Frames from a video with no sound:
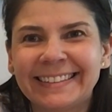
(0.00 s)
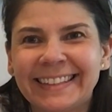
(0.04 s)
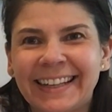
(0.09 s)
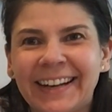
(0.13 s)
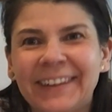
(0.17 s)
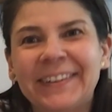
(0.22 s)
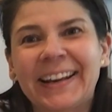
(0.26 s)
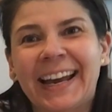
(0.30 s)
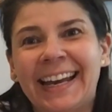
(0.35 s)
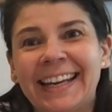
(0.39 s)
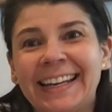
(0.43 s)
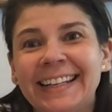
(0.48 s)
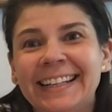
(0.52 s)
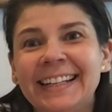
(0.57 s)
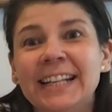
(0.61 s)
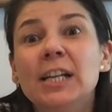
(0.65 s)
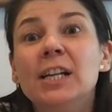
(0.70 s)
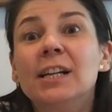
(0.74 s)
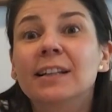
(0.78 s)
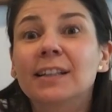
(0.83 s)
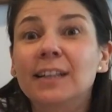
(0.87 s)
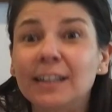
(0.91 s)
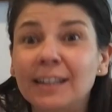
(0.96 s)
Okay,
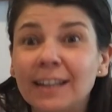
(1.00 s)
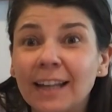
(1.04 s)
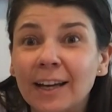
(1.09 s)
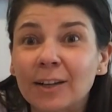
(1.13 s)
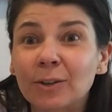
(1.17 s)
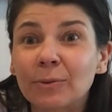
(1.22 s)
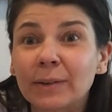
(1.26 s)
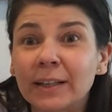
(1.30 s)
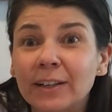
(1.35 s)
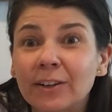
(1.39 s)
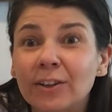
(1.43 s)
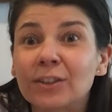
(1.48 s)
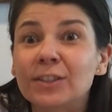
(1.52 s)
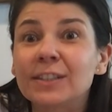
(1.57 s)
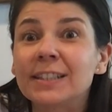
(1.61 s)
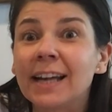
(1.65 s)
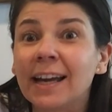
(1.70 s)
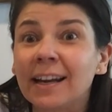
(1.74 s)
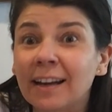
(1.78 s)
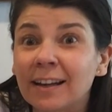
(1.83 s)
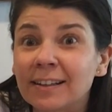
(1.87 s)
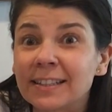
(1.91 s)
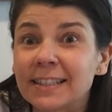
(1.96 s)
good luck readers,
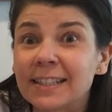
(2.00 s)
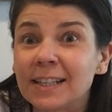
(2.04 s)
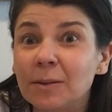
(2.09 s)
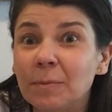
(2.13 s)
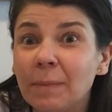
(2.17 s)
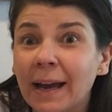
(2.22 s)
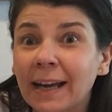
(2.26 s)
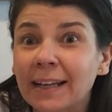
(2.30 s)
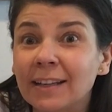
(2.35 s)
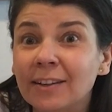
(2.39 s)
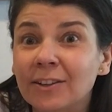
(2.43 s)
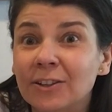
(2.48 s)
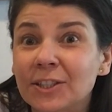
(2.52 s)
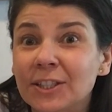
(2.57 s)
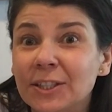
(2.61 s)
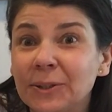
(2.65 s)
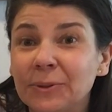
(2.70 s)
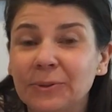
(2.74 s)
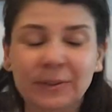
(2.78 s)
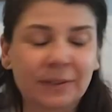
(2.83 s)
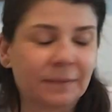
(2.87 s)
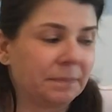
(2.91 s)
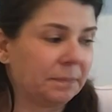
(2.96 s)
and I'll see you back here
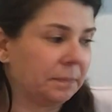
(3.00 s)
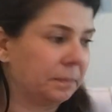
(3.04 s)
soon.